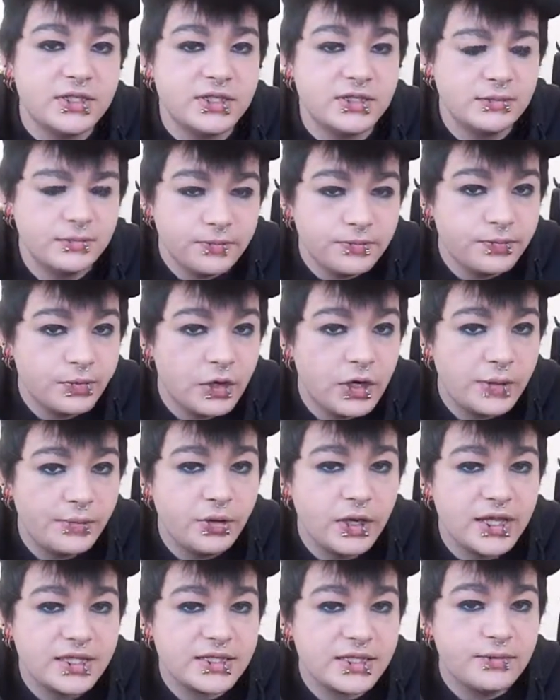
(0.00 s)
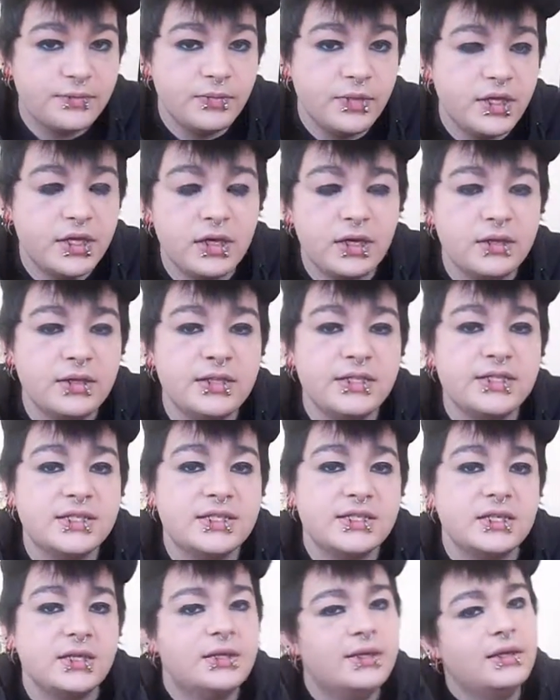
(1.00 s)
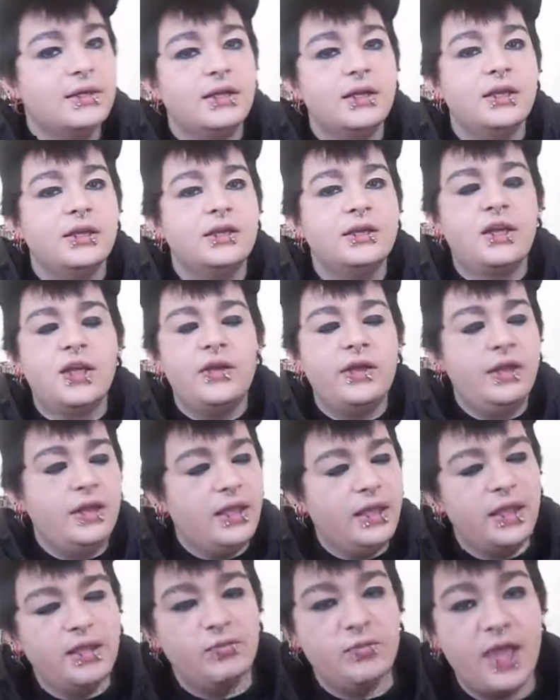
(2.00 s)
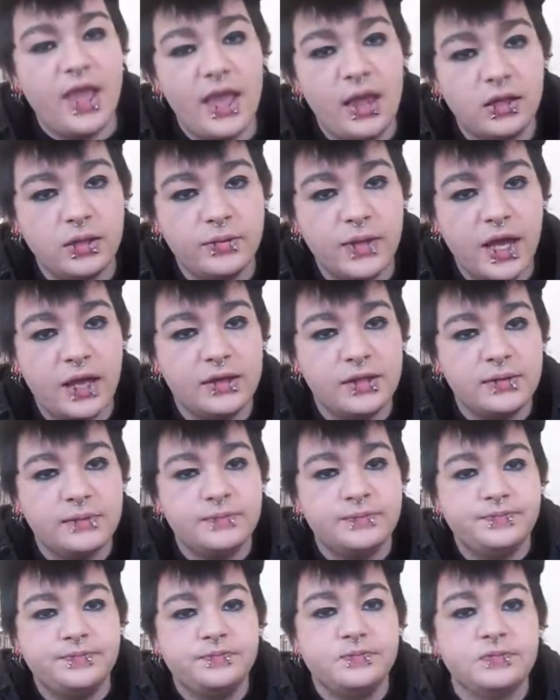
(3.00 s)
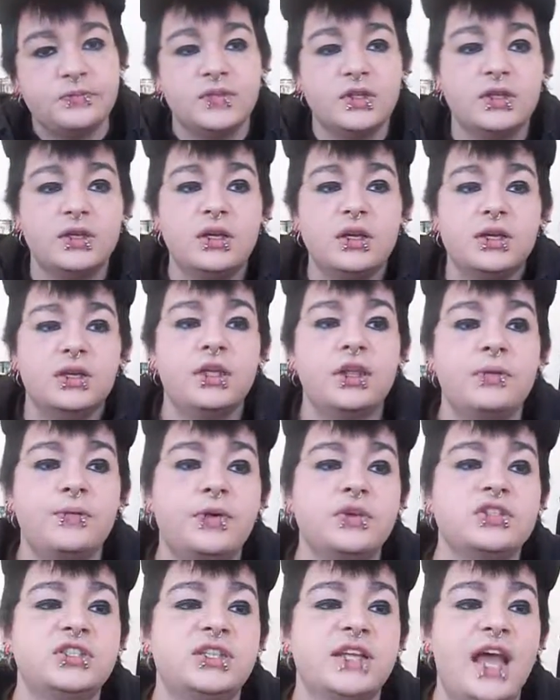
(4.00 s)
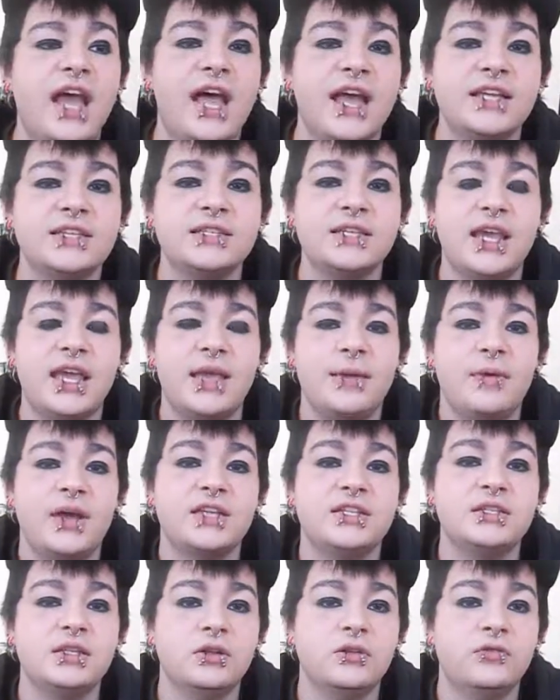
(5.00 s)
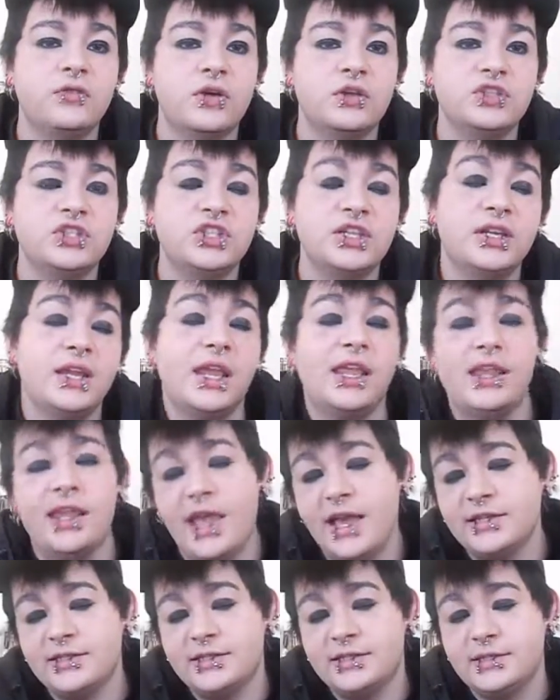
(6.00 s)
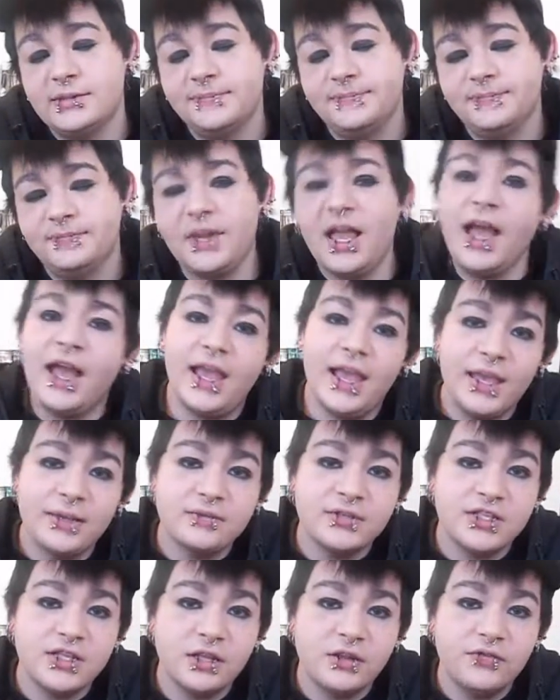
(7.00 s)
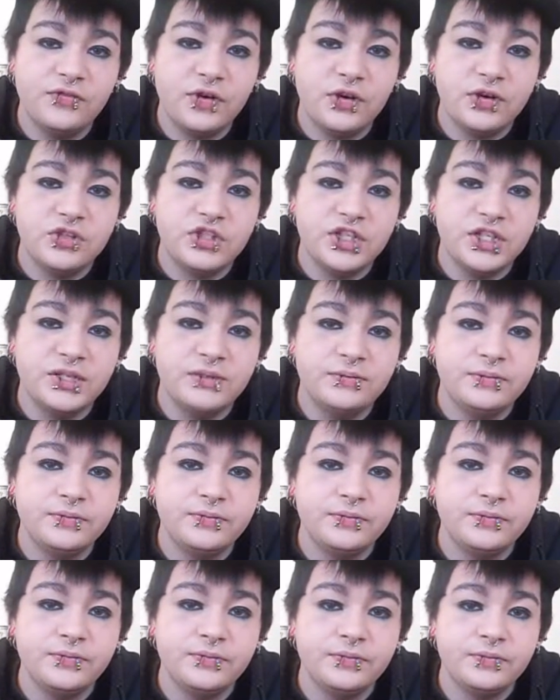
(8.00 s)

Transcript: was pretty pleasant because, you know, he didn't give me hell about it. Another person asked, am I still a virgin? Yes, I am still a virgin.